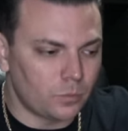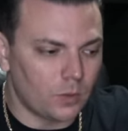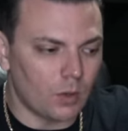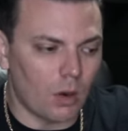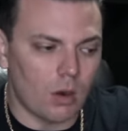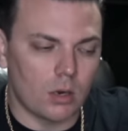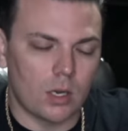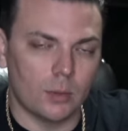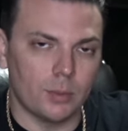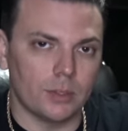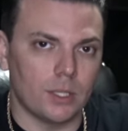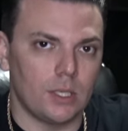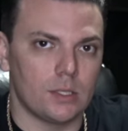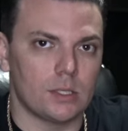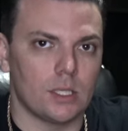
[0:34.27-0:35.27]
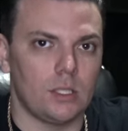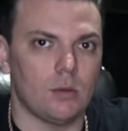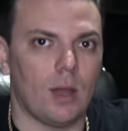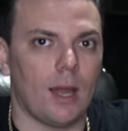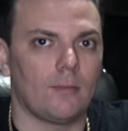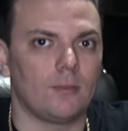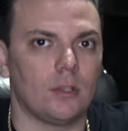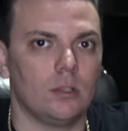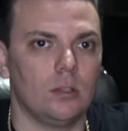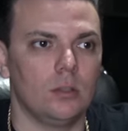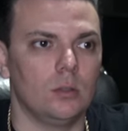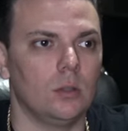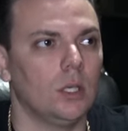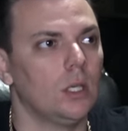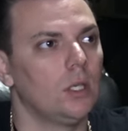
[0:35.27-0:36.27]
there are a couple things that you have to
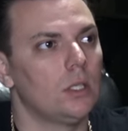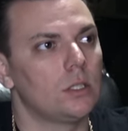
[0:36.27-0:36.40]
do